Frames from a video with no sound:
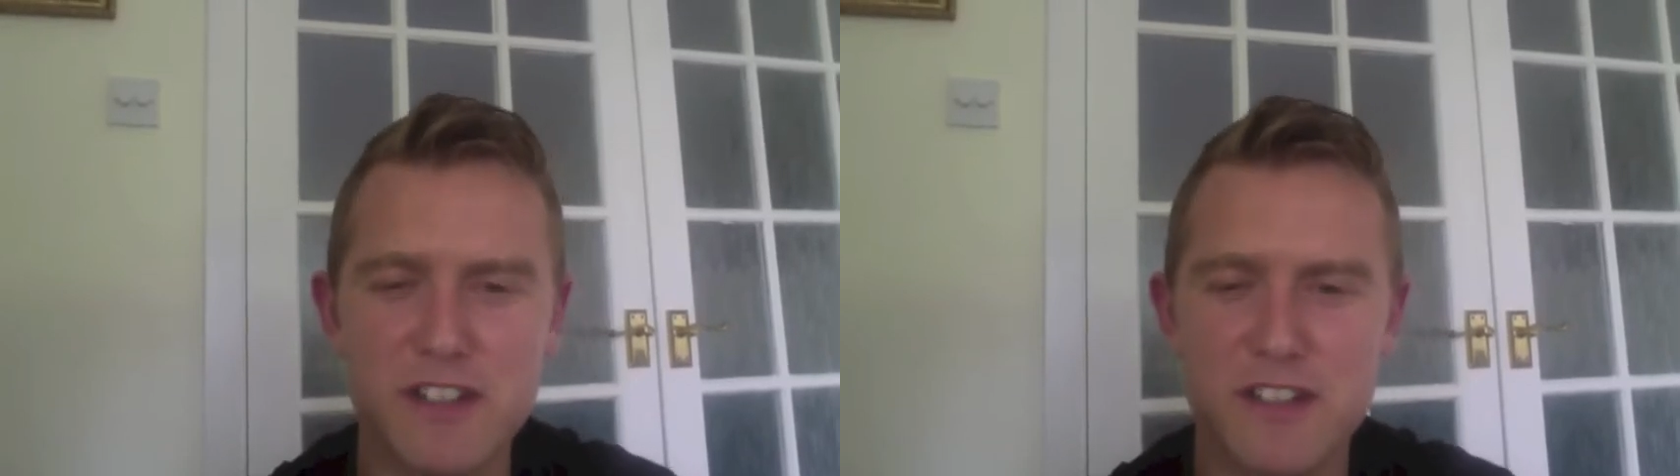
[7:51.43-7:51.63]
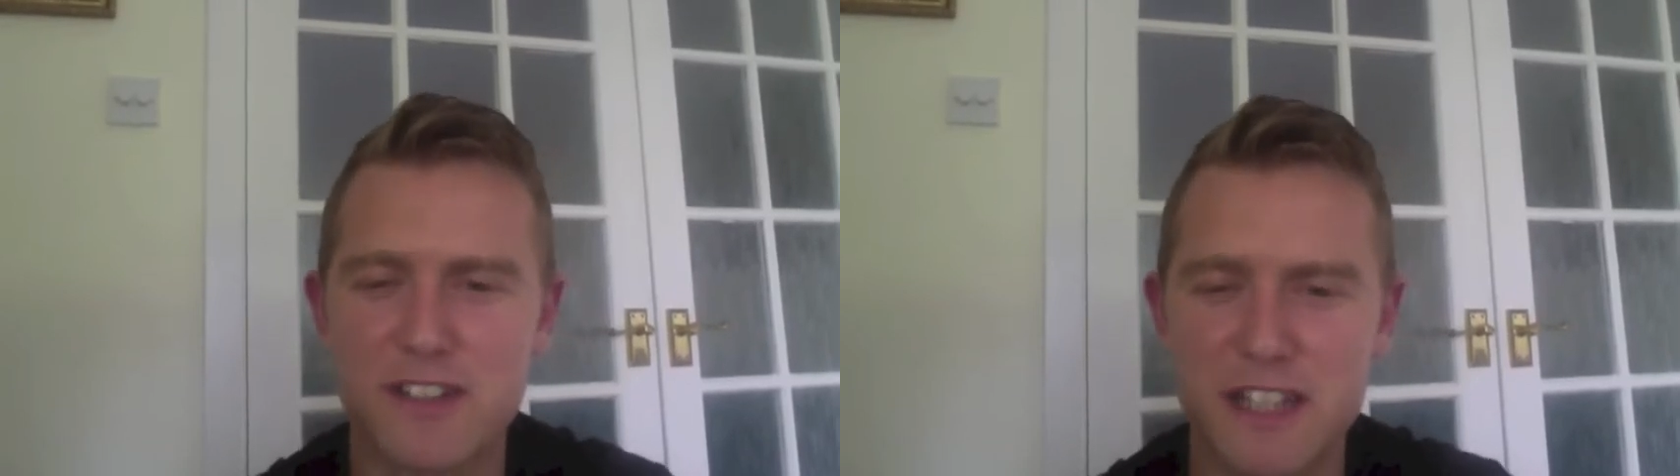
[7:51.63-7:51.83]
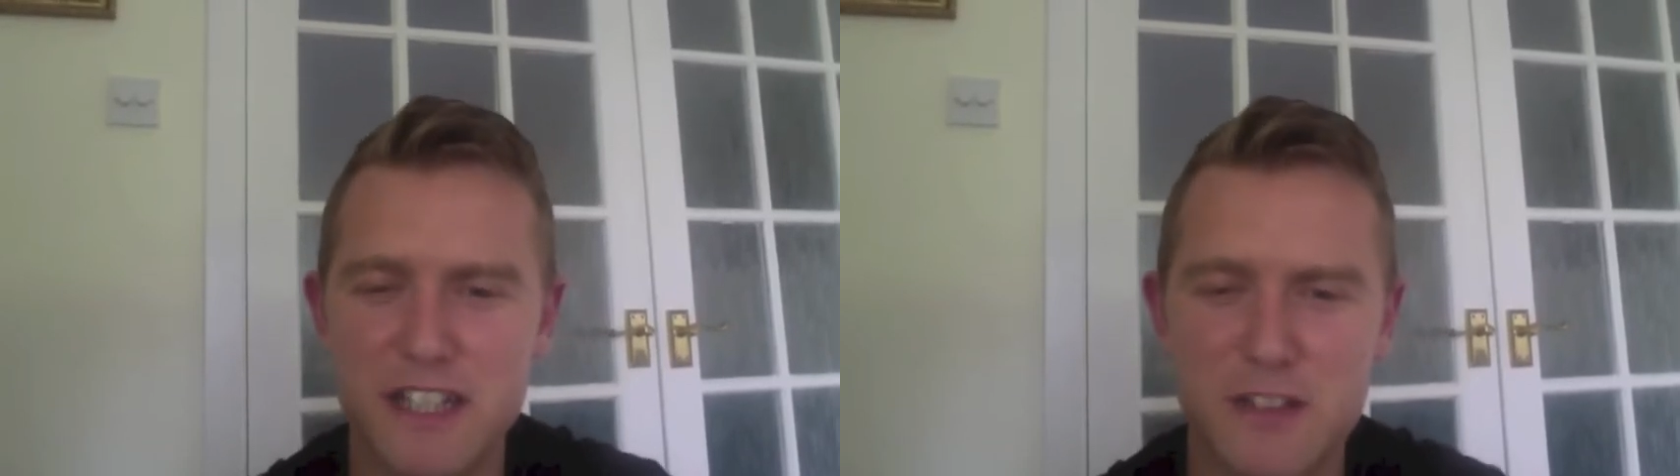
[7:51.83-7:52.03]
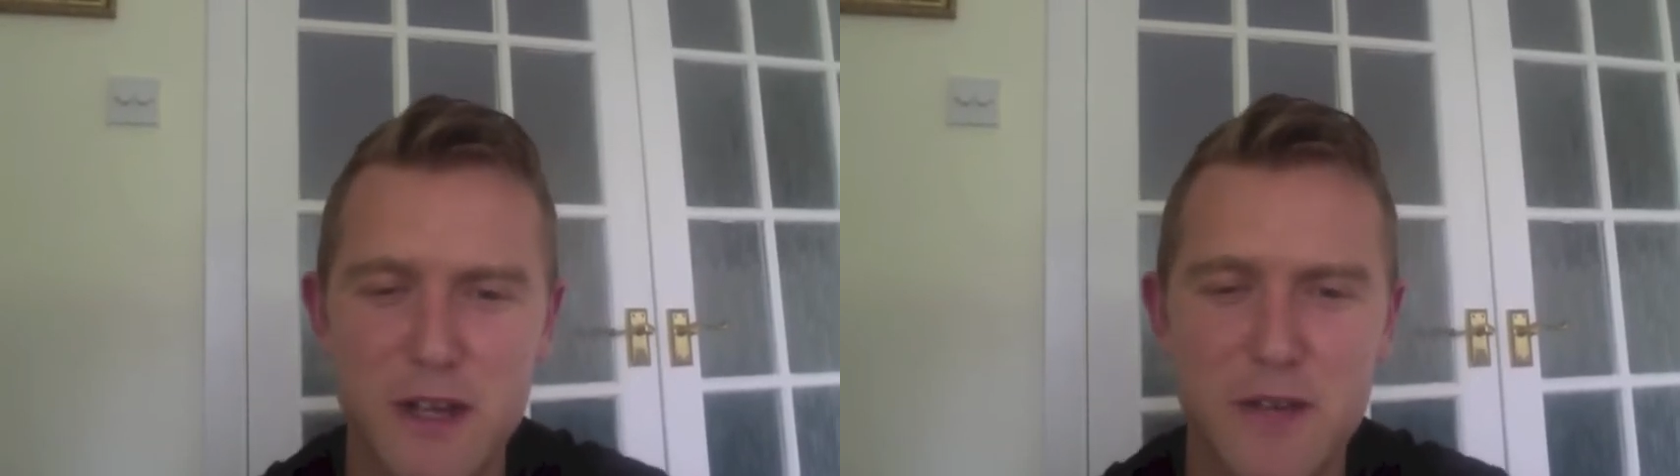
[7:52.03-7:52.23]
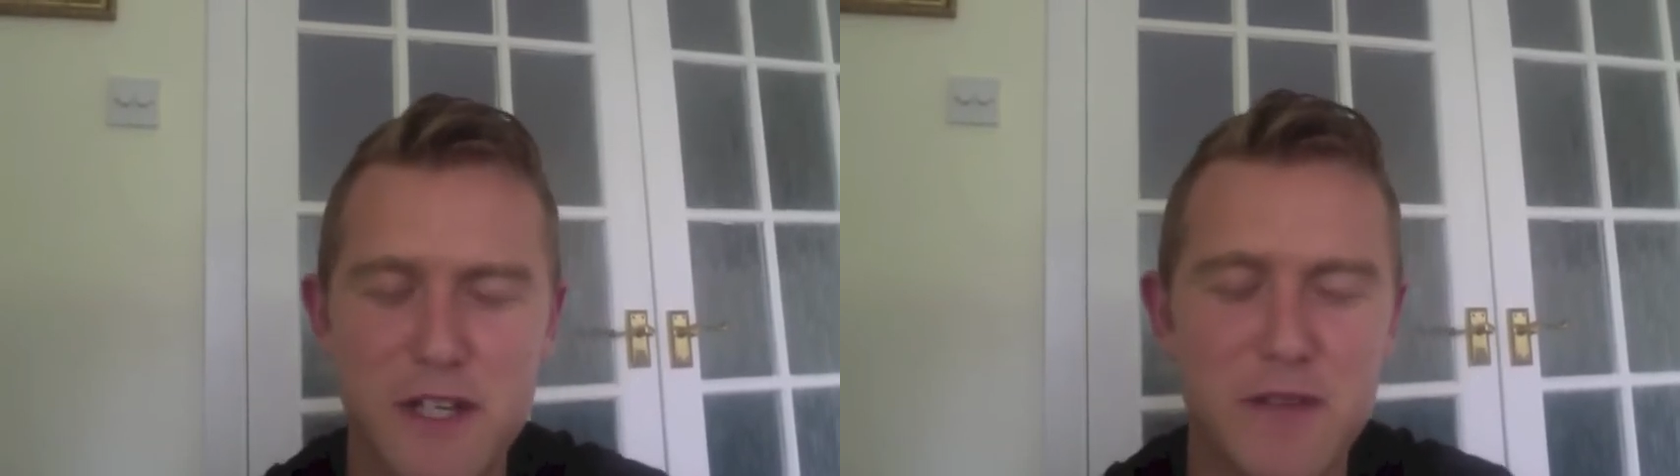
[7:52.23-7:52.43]
It's just, it's
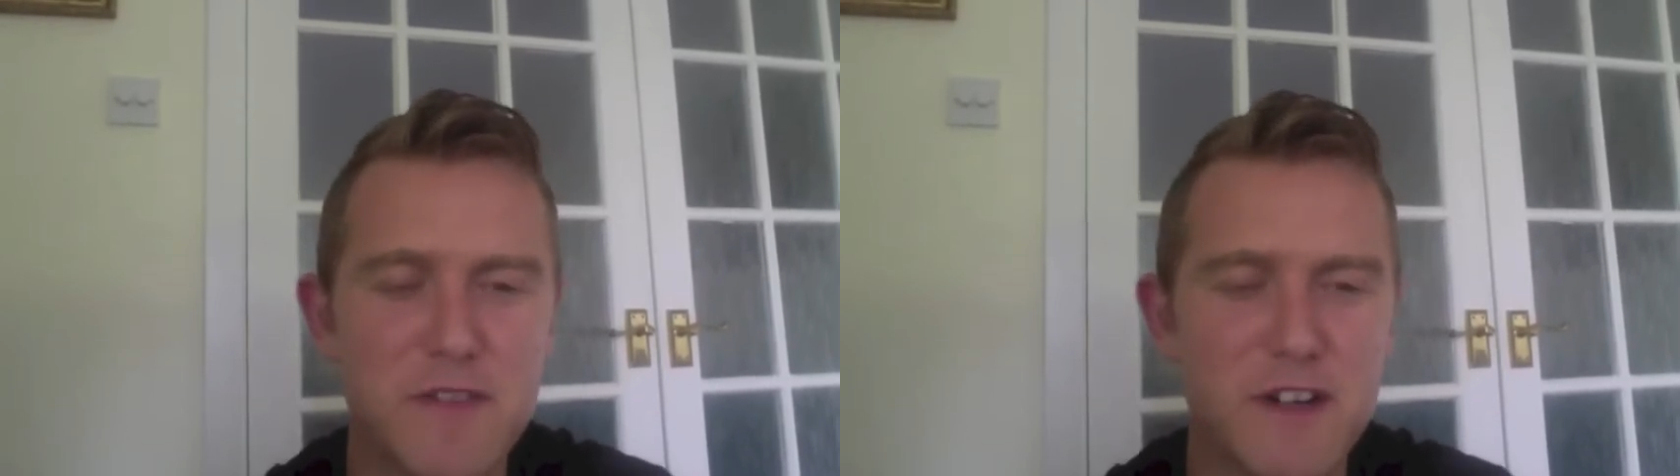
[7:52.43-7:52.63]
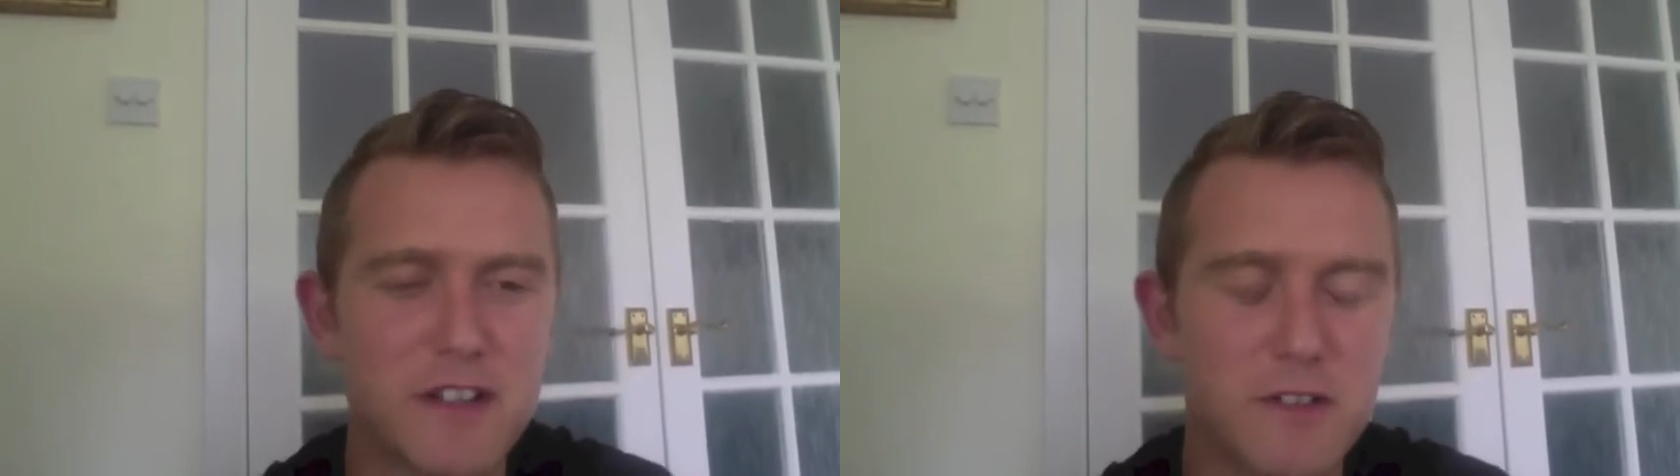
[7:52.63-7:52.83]
quite a wee comfort.